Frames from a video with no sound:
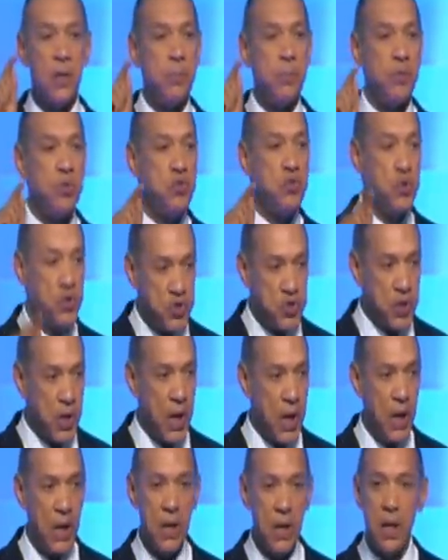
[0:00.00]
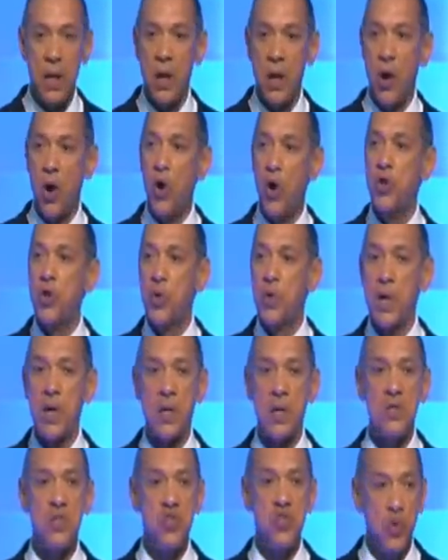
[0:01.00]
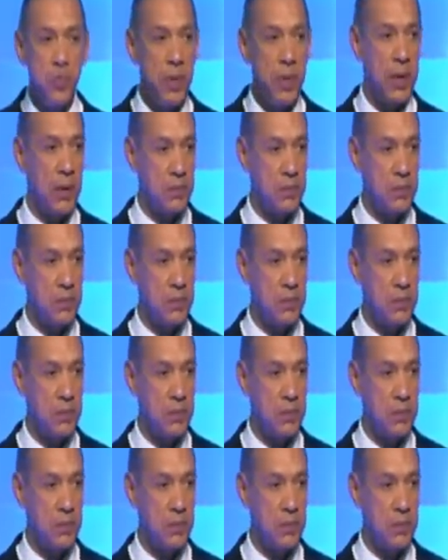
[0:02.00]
a producer or you're a consumer.